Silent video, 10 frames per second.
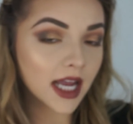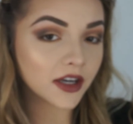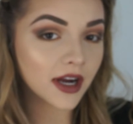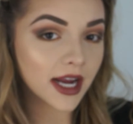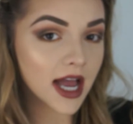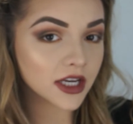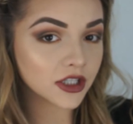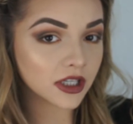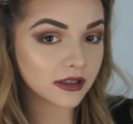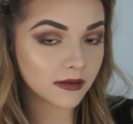liner, I kind of
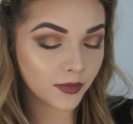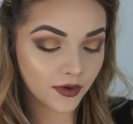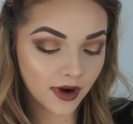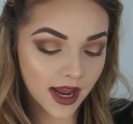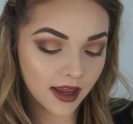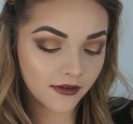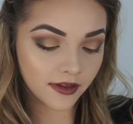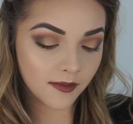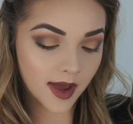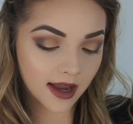just pray for
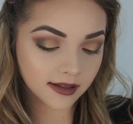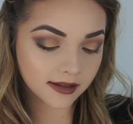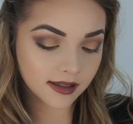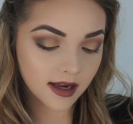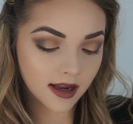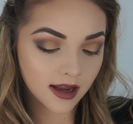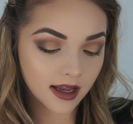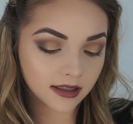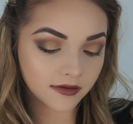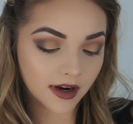the best.
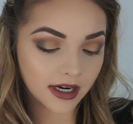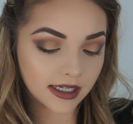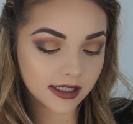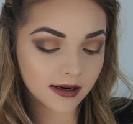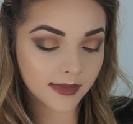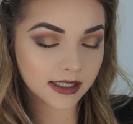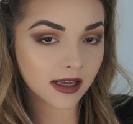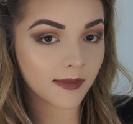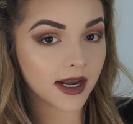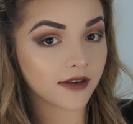It's very easy to mess
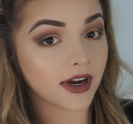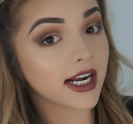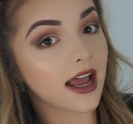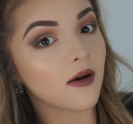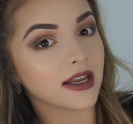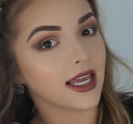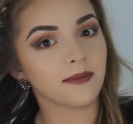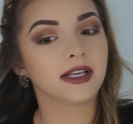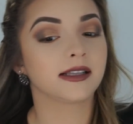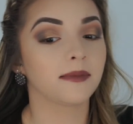up, and right now I can't
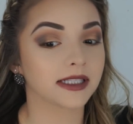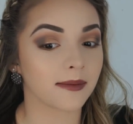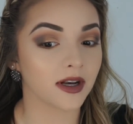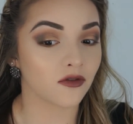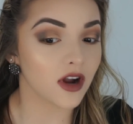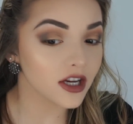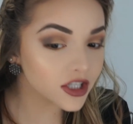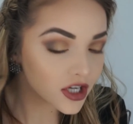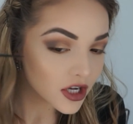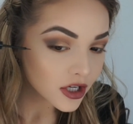mess up because I'm in a rush.